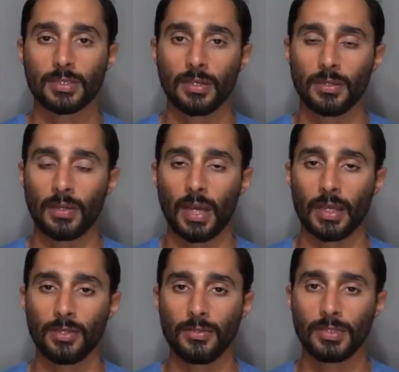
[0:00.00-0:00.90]
So I
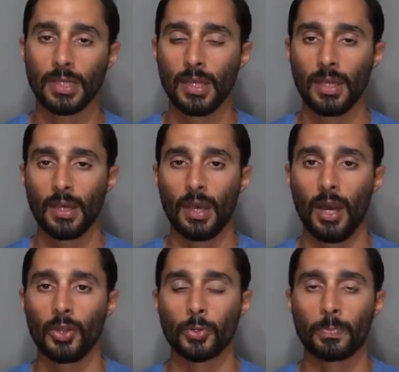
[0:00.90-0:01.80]
use
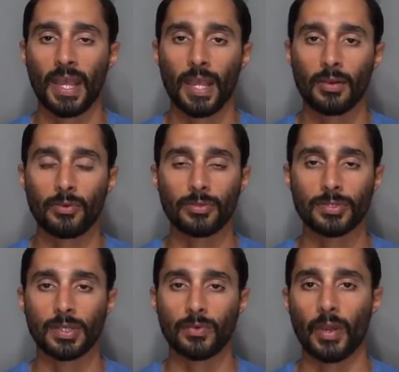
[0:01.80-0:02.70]
other
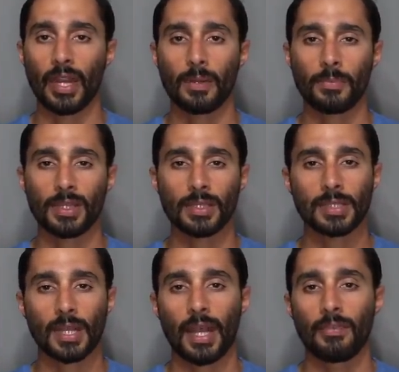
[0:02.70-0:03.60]
panels and random things
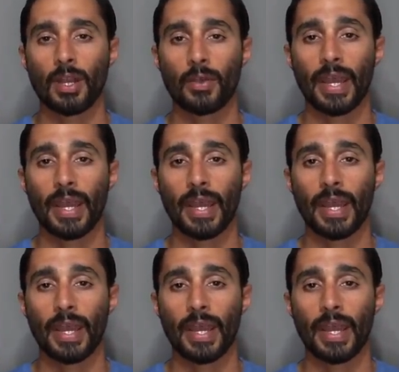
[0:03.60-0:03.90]
that I have that are